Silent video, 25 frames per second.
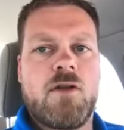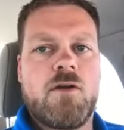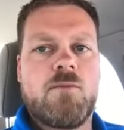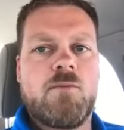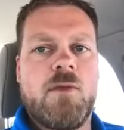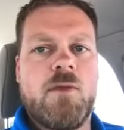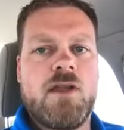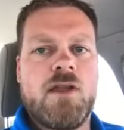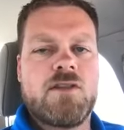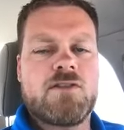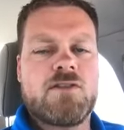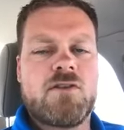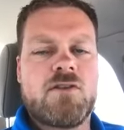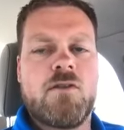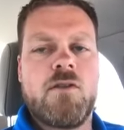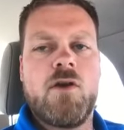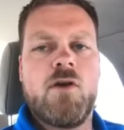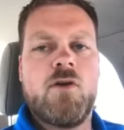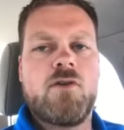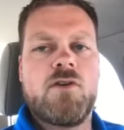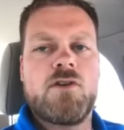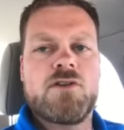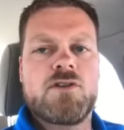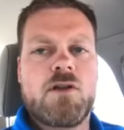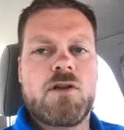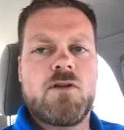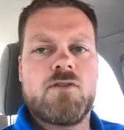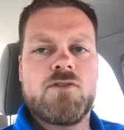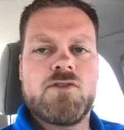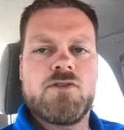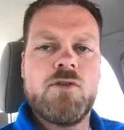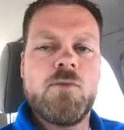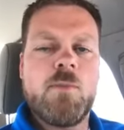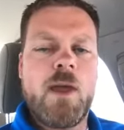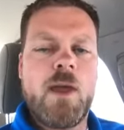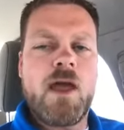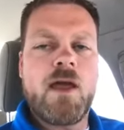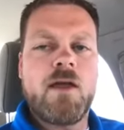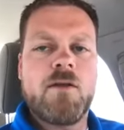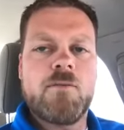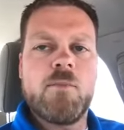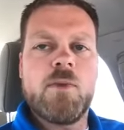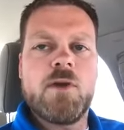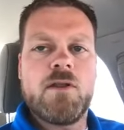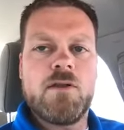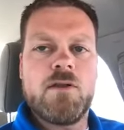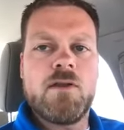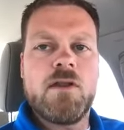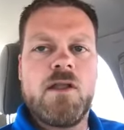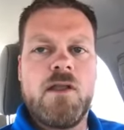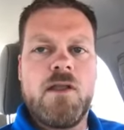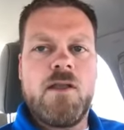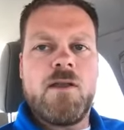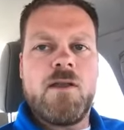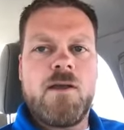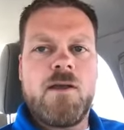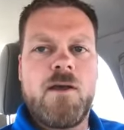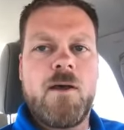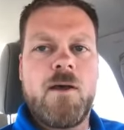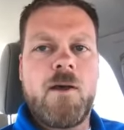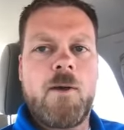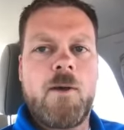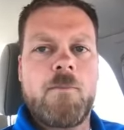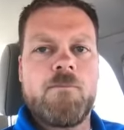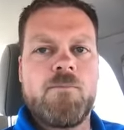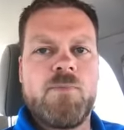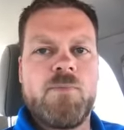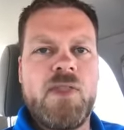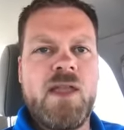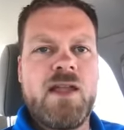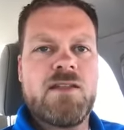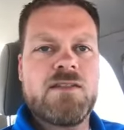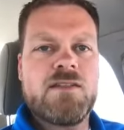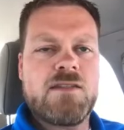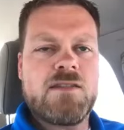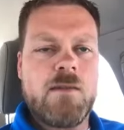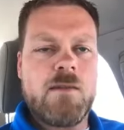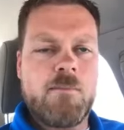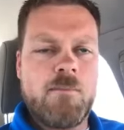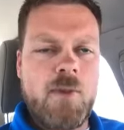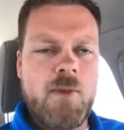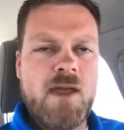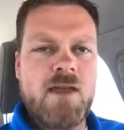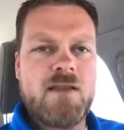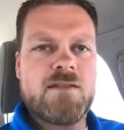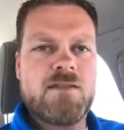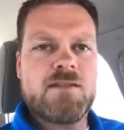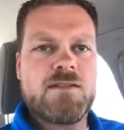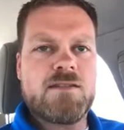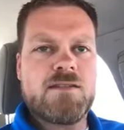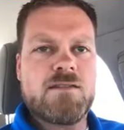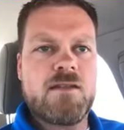make sure the odors aren't too bad. But that's the best